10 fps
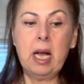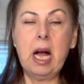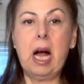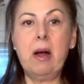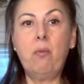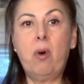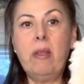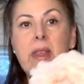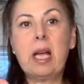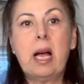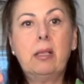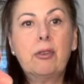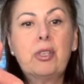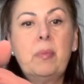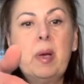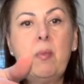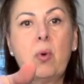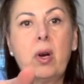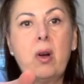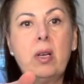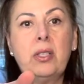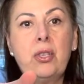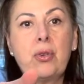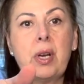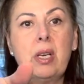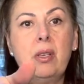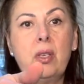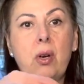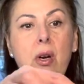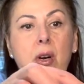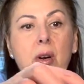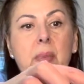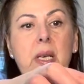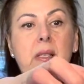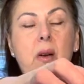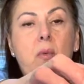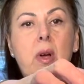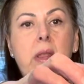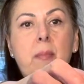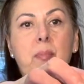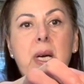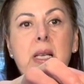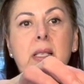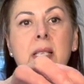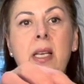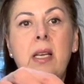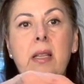I want the colors to be more concentrated and darker because I want the buds,